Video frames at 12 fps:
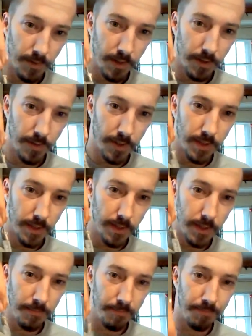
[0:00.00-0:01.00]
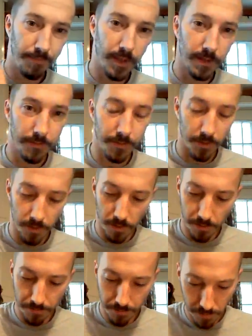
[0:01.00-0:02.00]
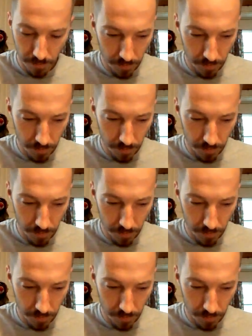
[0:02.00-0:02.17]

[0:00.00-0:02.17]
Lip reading: The threads on them doesn't fall off.